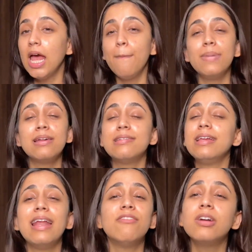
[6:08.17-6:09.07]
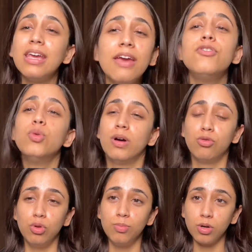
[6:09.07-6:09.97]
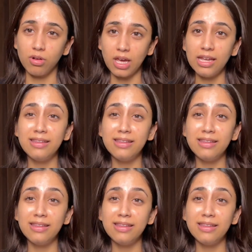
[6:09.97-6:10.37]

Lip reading: because they never gave you a rule book, okay?